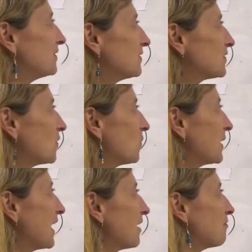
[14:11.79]
So we
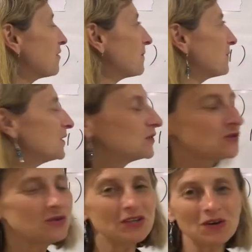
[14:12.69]
have
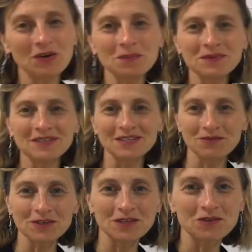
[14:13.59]
2 terms,
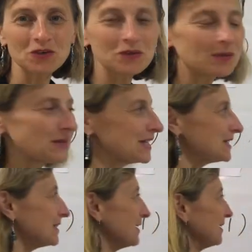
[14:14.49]
difference of 2 squares.